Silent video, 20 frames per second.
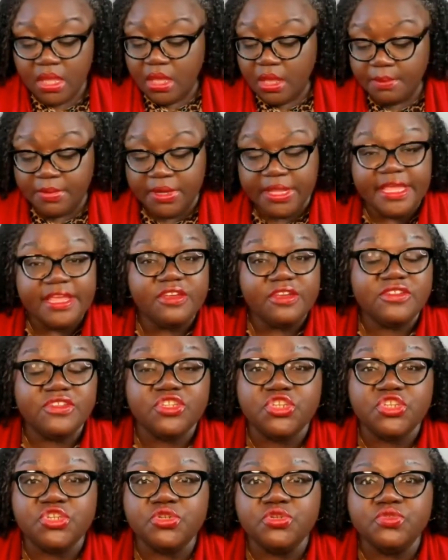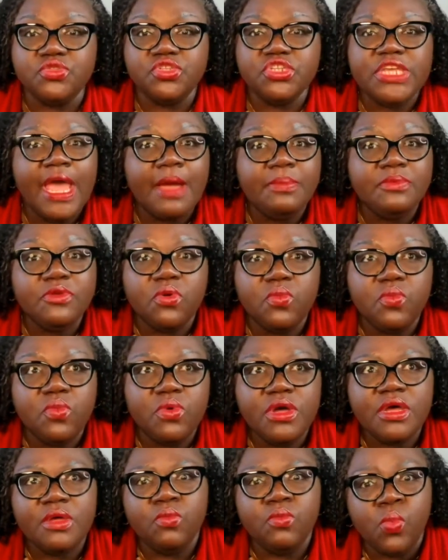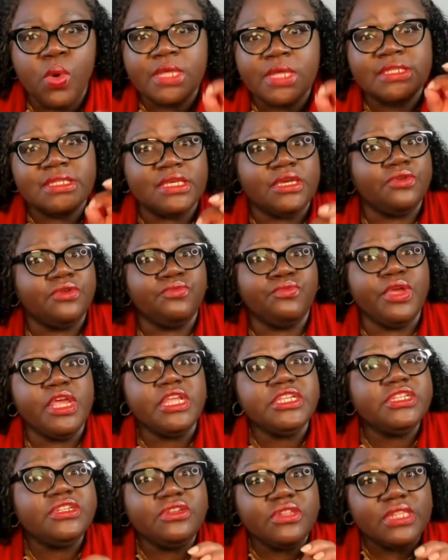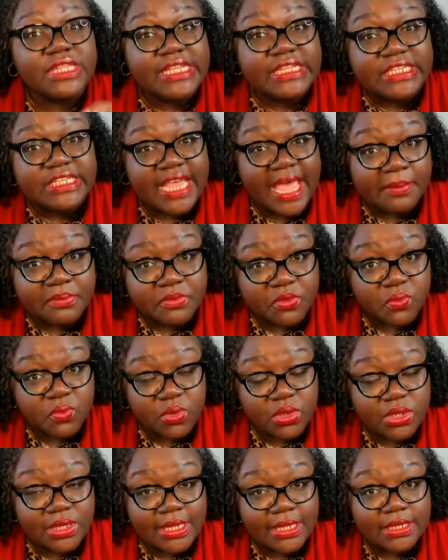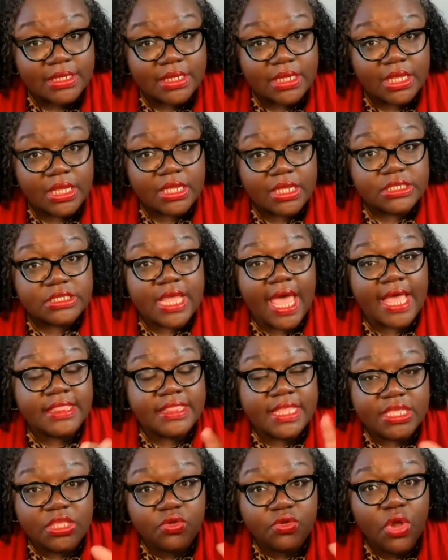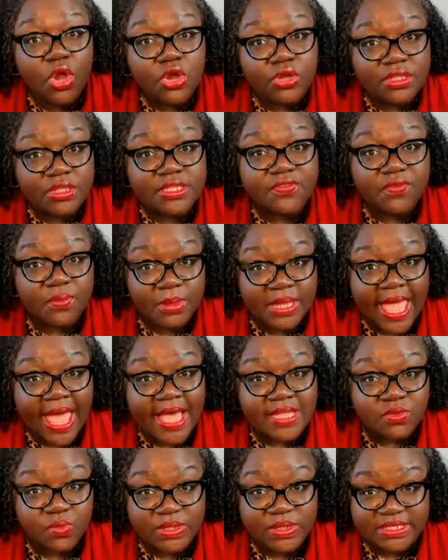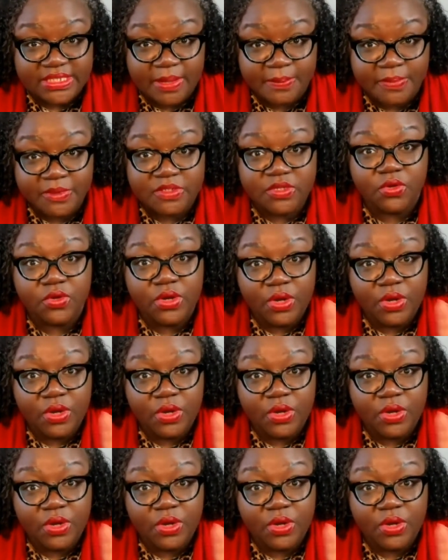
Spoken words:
But here's the truth. Chapter 1 wasn't originally chapter 1. I think you heard this from last week's episode.